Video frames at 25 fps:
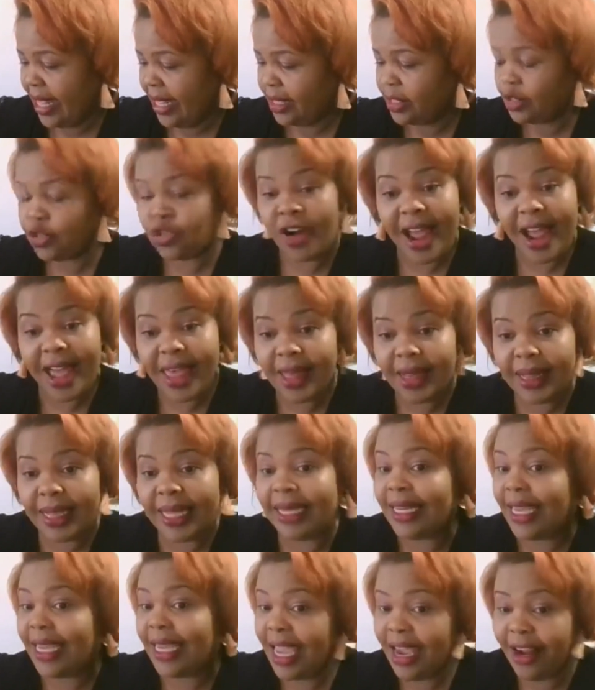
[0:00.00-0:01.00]
Trial
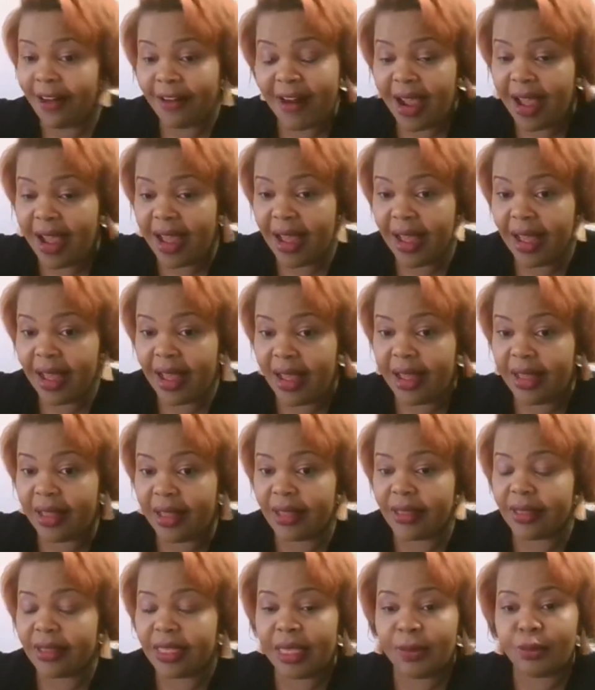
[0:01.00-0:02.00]
and error.
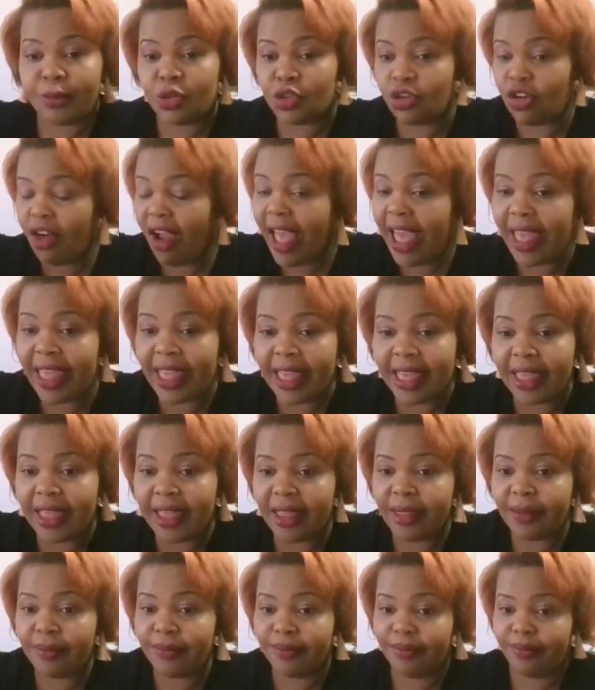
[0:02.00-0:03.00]
Keep
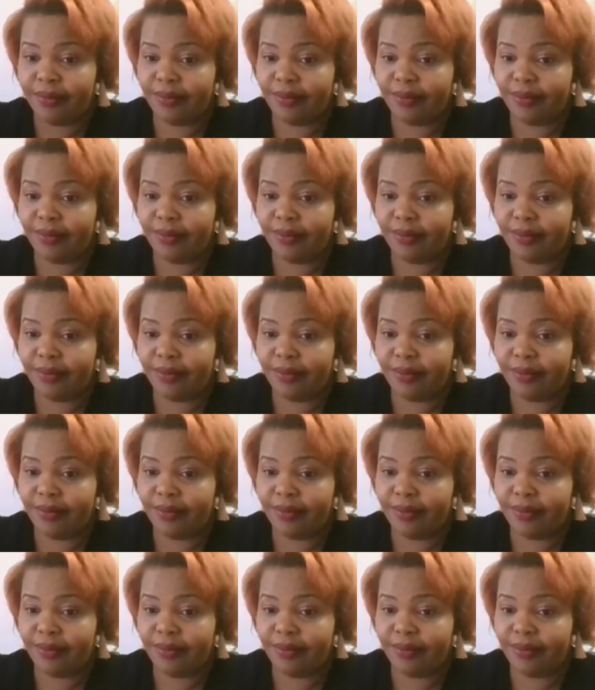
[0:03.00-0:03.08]
trying,